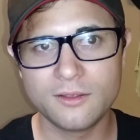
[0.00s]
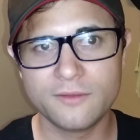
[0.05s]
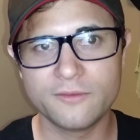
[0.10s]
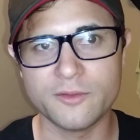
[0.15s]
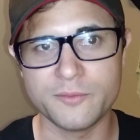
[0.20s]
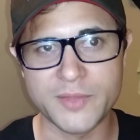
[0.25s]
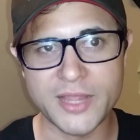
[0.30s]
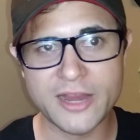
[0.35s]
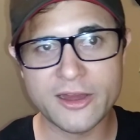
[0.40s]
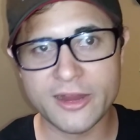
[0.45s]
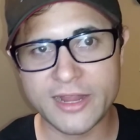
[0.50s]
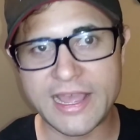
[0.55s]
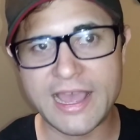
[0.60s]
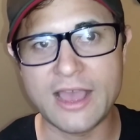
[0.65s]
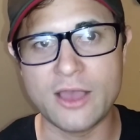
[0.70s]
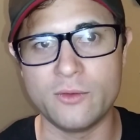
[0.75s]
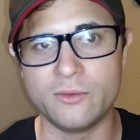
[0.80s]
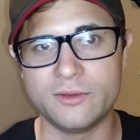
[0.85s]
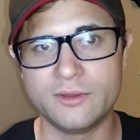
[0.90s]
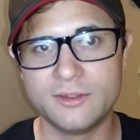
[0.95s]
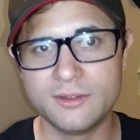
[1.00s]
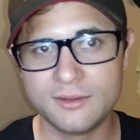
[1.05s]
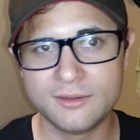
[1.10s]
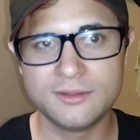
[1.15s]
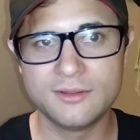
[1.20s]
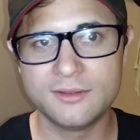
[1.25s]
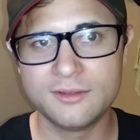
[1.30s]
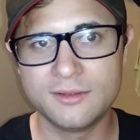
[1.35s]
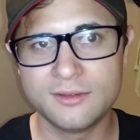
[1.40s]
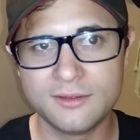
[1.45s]
from their account.
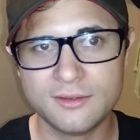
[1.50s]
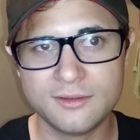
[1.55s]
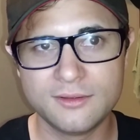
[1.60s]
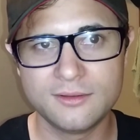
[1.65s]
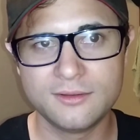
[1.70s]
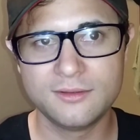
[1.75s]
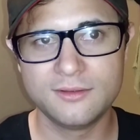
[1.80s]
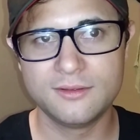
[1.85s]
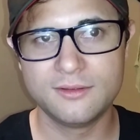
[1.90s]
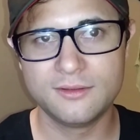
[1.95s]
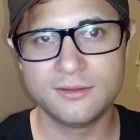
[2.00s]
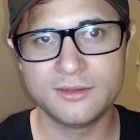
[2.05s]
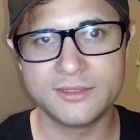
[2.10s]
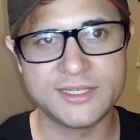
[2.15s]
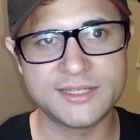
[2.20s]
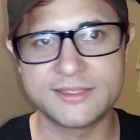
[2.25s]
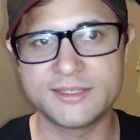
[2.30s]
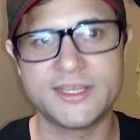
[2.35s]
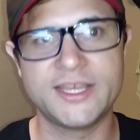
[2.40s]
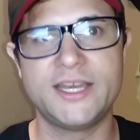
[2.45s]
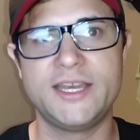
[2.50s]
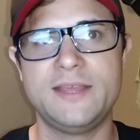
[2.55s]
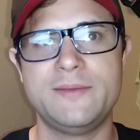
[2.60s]
Doesn't get